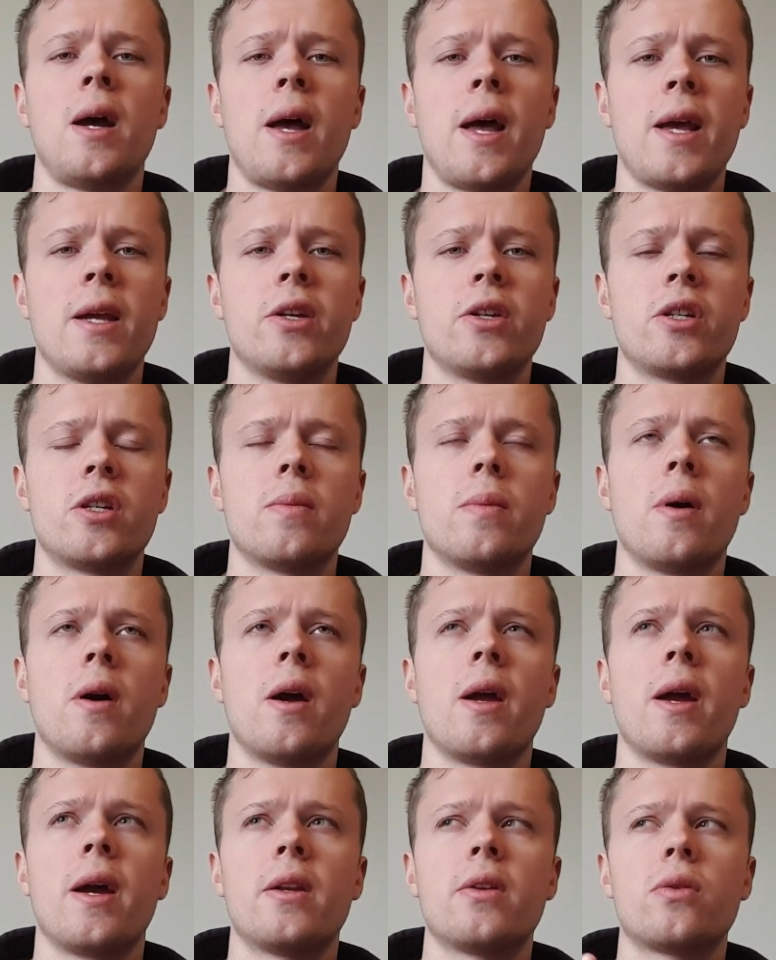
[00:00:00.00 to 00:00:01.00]

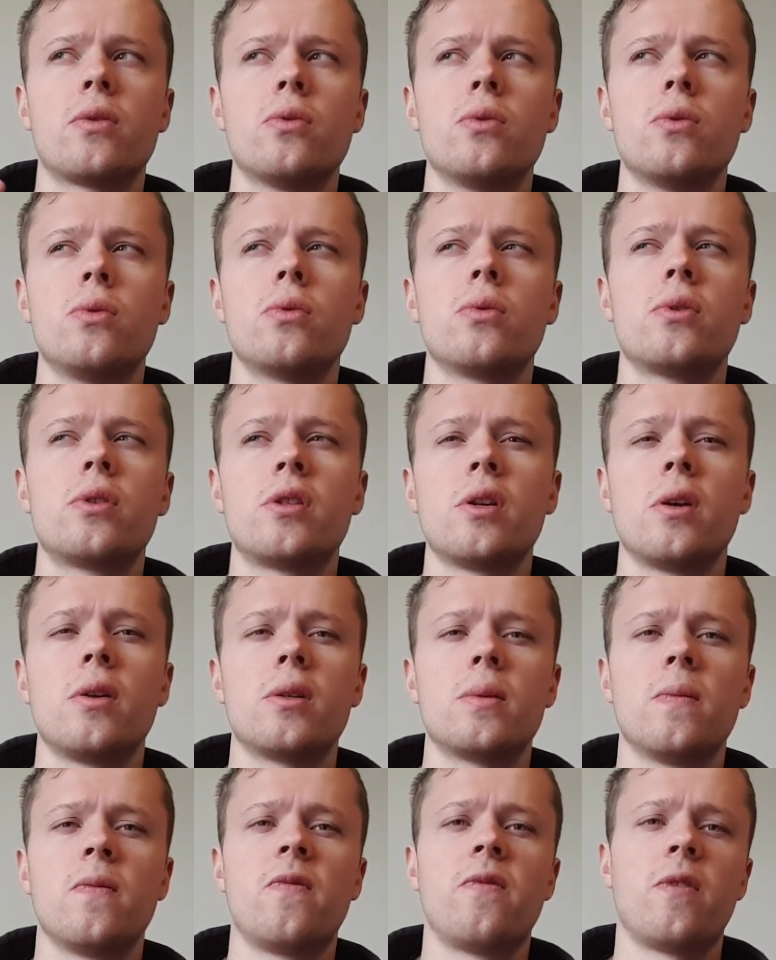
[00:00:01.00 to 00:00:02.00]
HDMI, and also
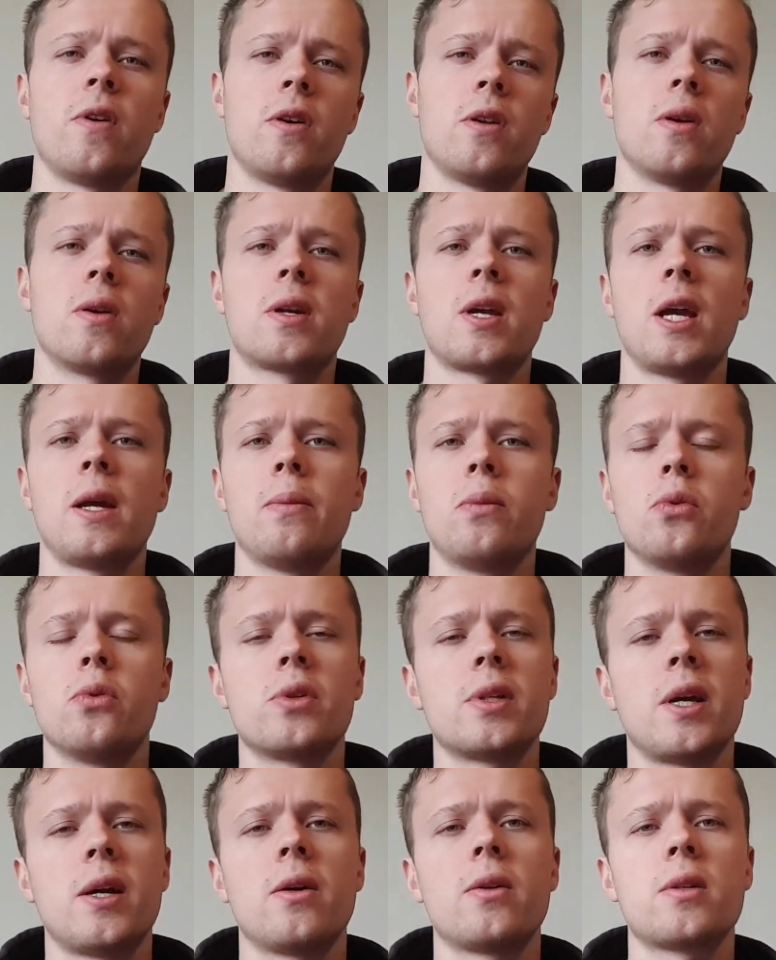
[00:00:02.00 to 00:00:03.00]
some phono
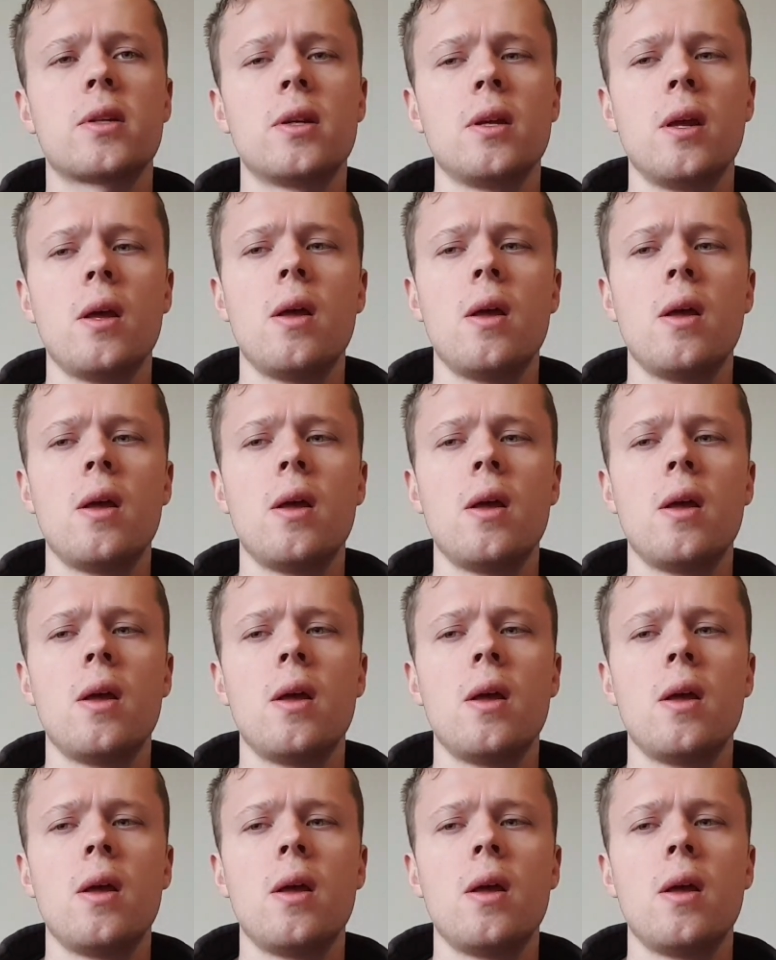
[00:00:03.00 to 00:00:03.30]
cables out.